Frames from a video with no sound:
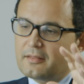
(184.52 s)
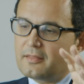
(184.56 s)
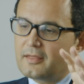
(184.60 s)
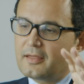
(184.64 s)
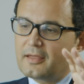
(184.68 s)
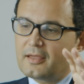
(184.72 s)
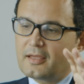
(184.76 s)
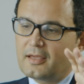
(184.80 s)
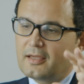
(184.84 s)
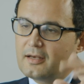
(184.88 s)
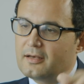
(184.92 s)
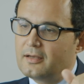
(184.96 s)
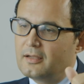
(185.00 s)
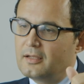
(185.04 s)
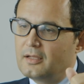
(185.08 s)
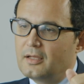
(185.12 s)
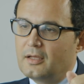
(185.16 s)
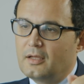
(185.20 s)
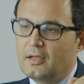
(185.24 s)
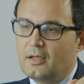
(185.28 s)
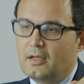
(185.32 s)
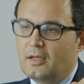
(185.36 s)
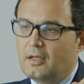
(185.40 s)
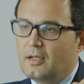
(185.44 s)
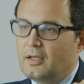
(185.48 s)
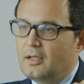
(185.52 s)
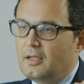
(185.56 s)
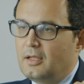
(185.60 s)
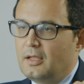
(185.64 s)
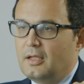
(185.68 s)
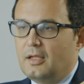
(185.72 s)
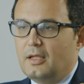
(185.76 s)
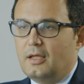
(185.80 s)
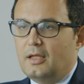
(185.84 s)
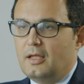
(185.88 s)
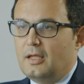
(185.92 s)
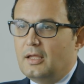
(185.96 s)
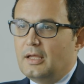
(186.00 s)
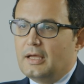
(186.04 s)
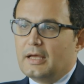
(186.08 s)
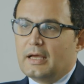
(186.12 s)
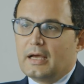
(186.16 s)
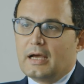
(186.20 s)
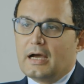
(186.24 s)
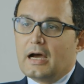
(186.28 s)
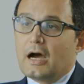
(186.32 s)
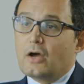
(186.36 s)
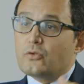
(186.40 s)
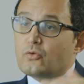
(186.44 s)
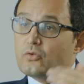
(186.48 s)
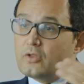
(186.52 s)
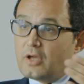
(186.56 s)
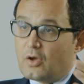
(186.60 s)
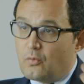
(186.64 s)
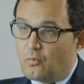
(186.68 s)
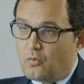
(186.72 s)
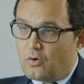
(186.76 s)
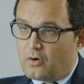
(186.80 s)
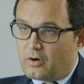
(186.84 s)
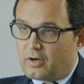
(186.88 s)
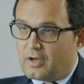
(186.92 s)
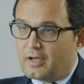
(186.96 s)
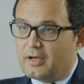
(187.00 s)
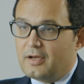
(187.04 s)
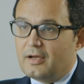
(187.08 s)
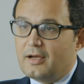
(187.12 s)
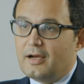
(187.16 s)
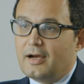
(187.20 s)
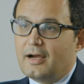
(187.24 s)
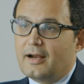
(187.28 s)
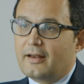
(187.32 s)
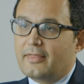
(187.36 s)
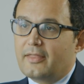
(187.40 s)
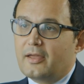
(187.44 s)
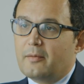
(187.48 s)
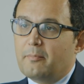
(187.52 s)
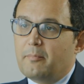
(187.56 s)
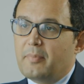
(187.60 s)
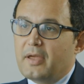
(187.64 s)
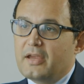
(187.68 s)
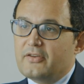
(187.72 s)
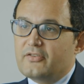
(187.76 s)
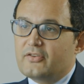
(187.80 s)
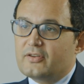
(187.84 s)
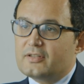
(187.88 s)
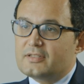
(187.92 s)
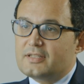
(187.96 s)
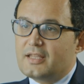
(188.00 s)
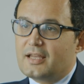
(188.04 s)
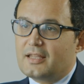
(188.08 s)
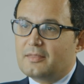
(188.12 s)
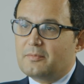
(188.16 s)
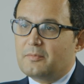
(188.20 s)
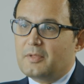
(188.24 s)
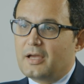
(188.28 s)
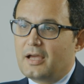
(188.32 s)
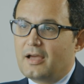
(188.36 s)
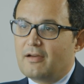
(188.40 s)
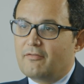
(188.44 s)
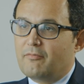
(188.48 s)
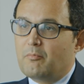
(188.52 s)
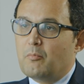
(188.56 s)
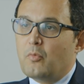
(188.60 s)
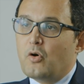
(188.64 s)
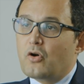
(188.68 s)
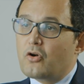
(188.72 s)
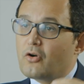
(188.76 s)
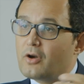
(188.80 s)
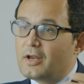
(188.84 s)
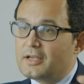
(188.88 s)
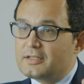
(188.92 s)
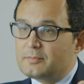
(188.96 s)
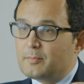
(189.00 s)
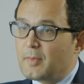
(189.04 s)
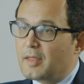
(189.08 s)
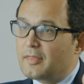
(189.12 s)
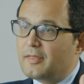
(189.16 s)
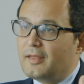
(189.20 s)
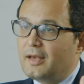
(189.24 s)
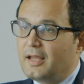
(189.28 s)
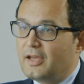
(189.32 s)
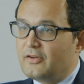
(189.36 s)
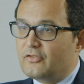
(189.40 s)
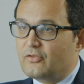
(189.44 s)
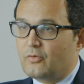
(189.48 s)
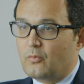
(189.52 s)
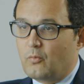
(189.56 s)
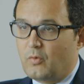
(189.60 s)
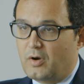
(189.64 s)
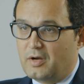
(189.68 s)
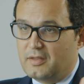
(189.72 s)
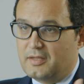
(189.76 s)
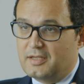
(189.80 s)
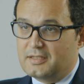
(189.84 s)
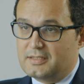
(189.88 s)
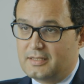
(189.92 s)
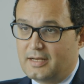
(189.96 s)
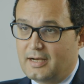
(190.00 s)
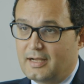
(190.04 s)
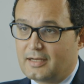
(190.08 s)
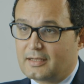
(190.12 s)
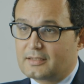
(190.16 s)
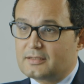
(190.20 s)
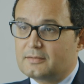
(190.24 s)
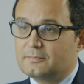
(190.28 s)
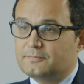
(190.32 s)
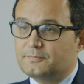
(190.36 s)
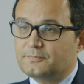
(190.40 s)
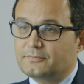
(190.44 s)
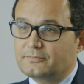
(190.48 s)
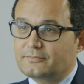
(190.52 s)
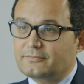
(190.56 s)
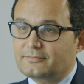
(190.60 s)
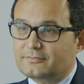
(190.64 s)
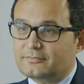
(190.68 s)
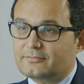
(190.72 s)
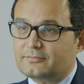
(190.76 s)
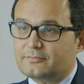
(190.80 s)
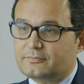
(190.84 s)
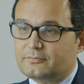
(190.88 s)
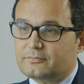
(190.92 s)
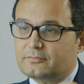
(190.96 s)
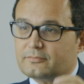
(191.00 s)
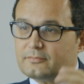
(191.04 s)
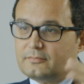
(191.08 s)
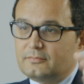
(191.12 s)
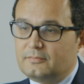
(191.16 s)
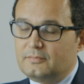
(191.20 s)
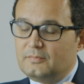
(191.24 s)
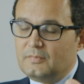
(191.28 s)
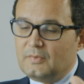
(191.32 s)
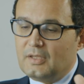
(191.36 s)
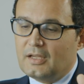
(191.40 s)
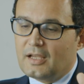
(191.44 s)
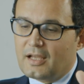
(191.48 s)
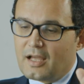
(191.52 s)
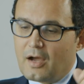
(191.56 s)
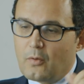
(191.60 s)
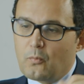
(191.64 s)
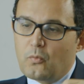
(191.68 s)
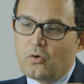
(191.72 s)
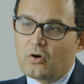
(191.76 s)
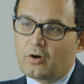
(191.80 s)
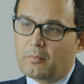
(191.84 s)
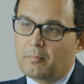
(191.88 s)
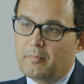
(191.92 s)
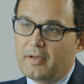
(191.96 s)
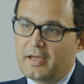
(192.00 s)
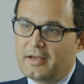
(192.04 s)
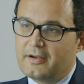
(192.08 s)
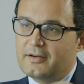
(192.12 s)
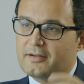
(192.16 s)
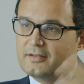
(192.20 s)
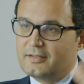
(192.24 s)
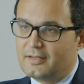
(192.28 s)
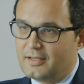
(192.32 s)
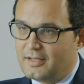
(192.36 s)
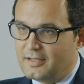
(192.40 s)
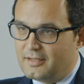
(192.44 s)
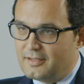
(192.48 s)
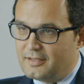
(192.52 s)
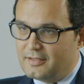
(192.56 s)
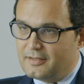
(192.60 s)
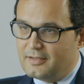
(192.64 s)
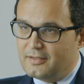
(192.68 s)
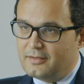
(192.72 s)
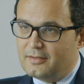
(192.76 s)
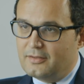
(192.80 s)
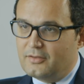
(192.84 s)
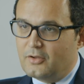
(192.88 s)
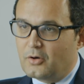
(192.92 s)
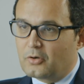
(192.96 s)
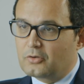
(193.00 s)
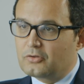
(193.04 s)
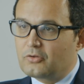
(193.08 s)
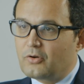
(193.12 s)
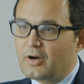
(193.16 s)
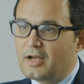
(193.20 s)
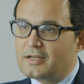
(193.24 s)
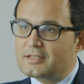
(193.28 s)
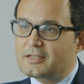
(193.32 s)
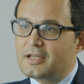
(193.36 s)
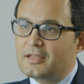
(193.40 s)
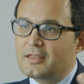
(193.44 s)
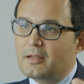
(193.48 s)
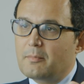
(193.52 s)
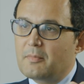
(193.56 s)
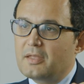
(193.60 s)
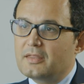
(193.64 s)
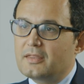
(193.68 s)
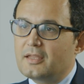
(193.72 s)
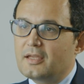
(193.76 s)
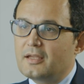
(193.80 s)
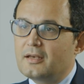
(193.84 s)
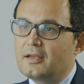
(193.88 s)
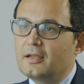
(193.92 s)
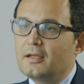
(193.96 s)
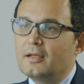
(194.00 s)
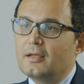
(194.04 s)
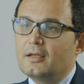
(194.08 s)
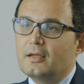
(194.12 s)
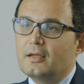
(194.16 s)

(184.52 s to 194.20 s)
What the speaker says: thinking, how do they work? Are there patients that have more or less methylation where these drugs can work better? The doctor asked in the meeting,